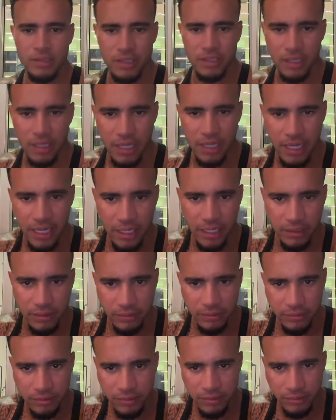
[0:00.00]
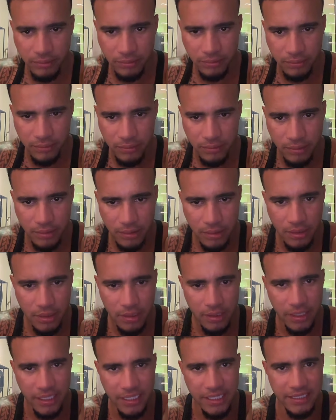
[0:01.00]
Declined.
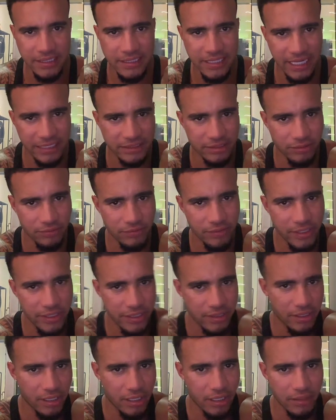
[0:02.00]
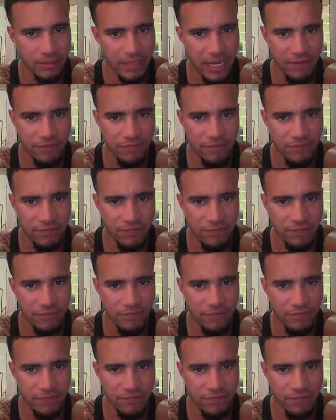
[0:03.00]
Ekaterina.